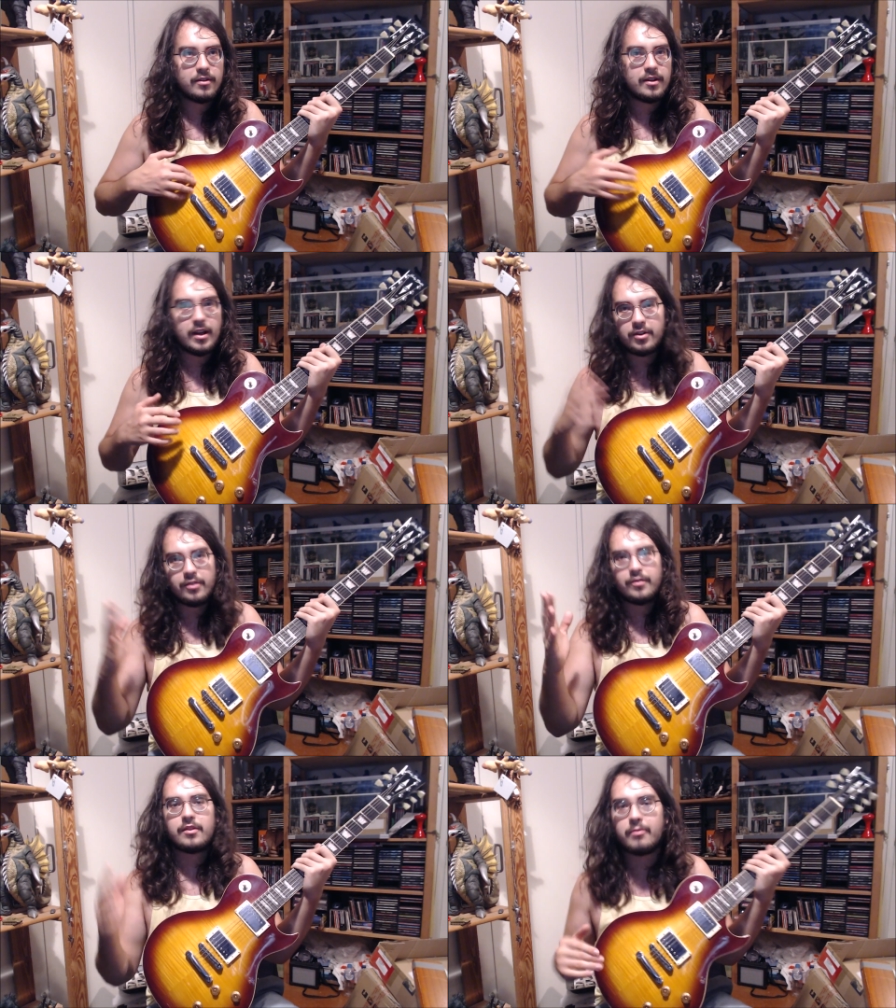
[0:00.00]
I don't know
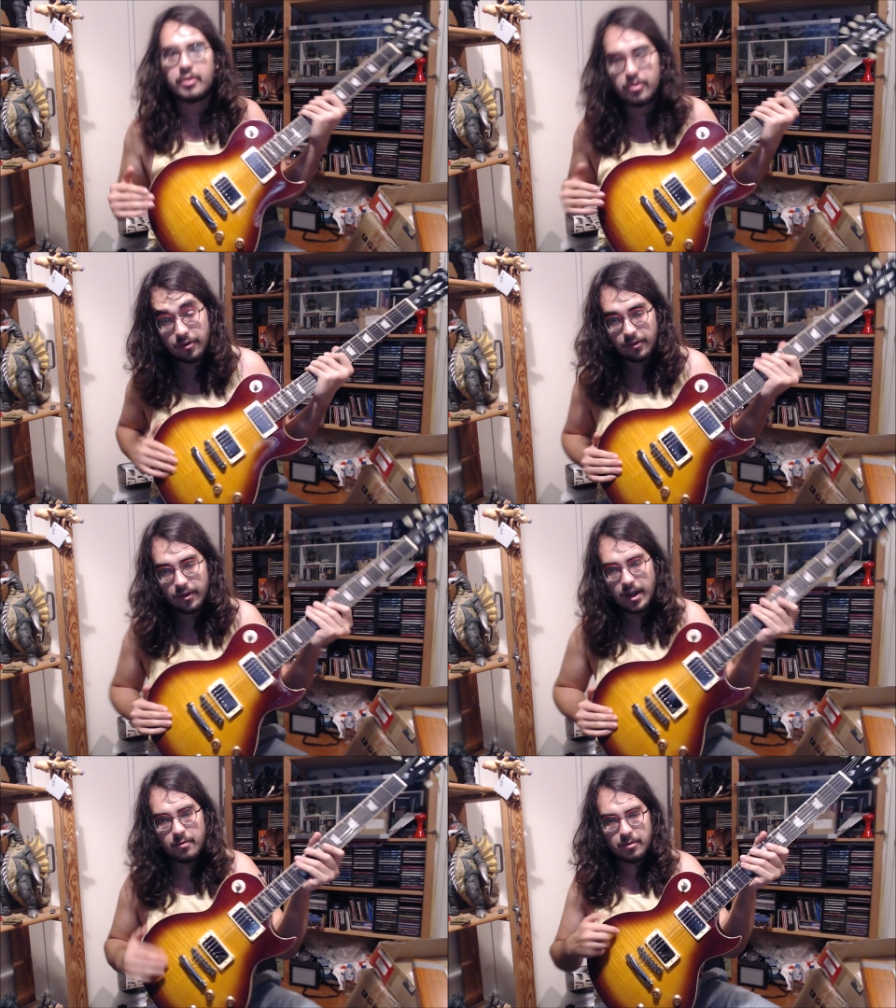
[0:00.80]
if it's coming across on
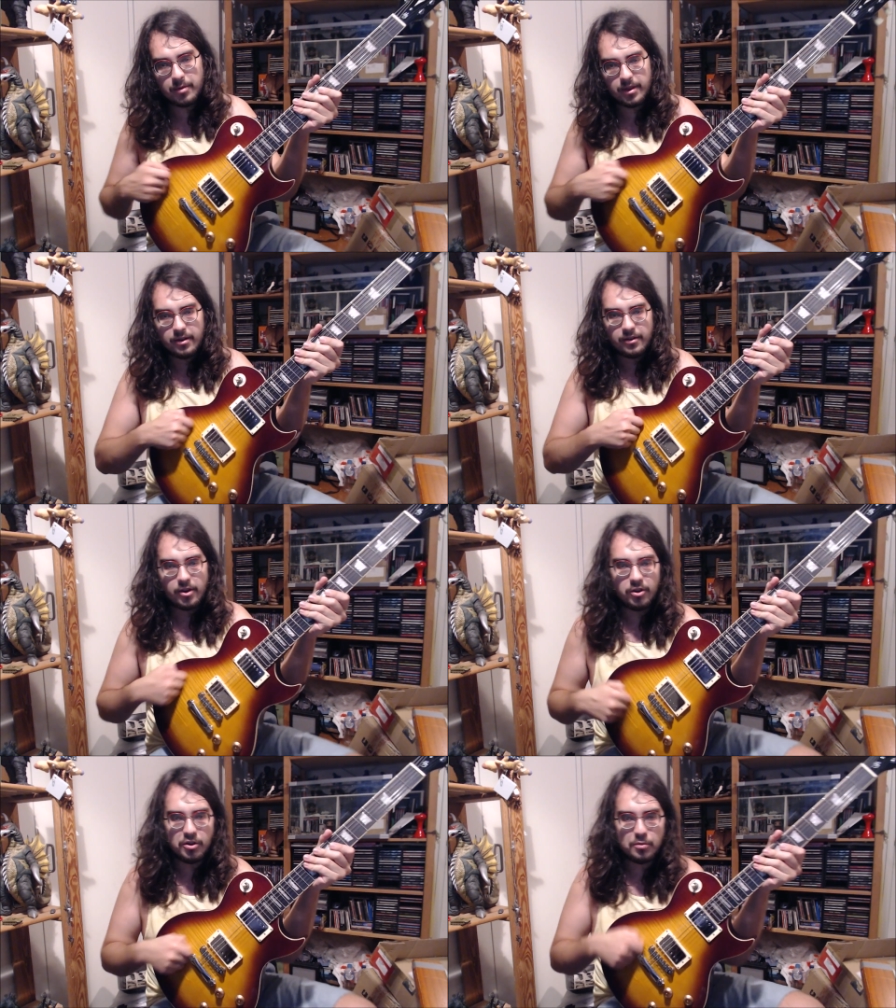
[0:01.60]
camera, but there is a
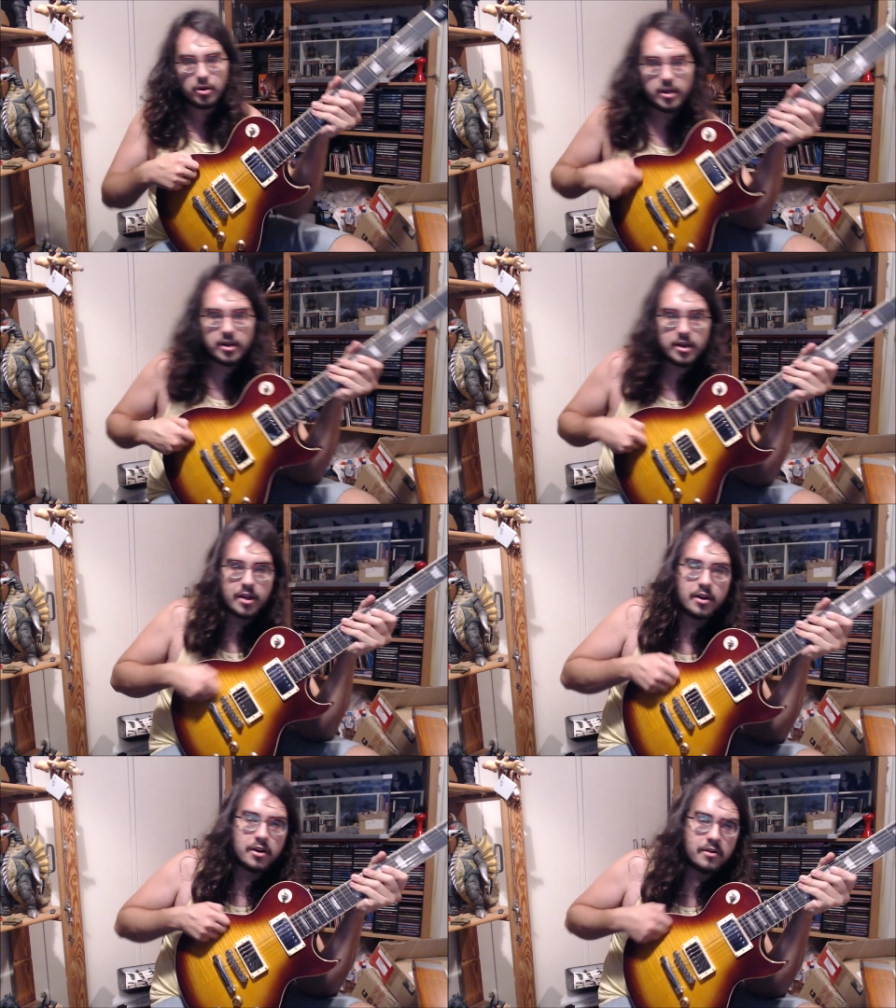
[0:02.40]
hollow pocket in
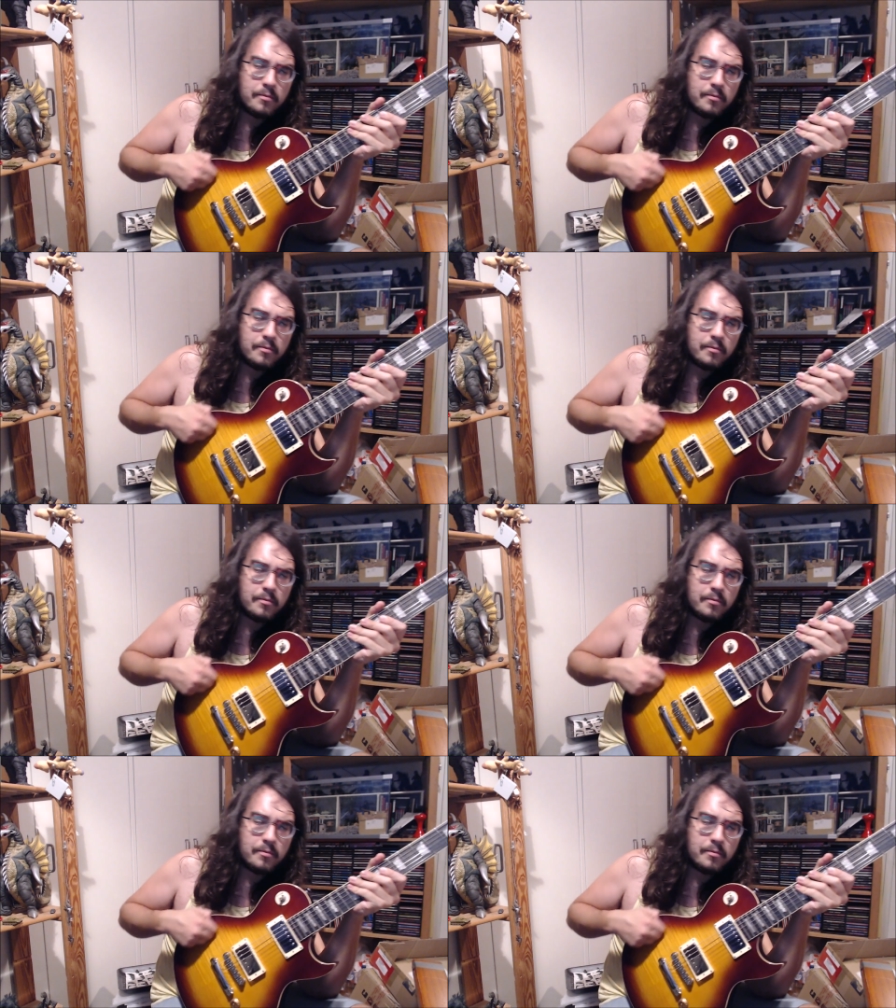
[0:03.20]
here.